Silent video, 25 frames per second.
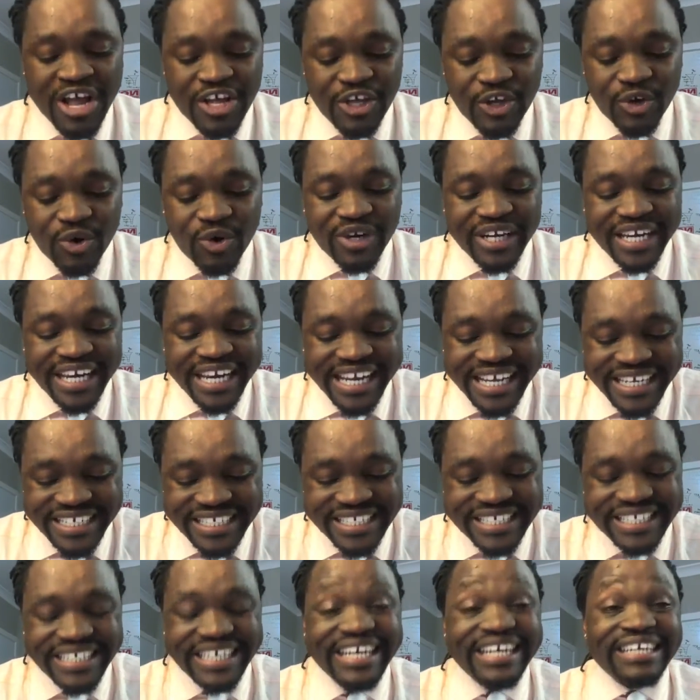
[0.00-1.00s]
your
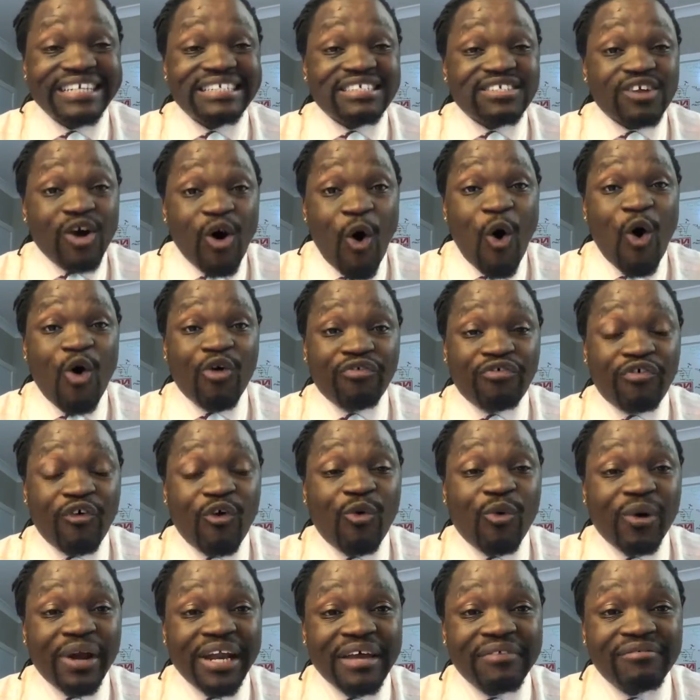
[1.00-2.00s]
niche is or
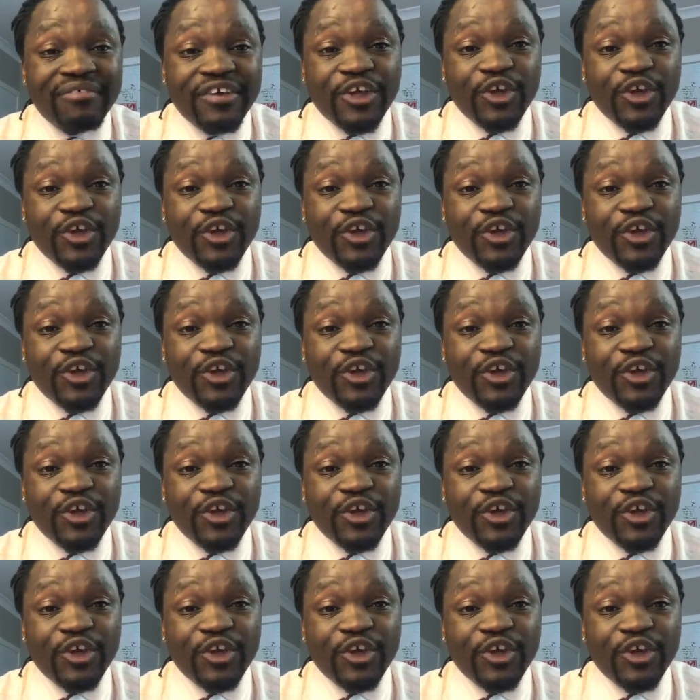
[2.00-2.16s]
for whatever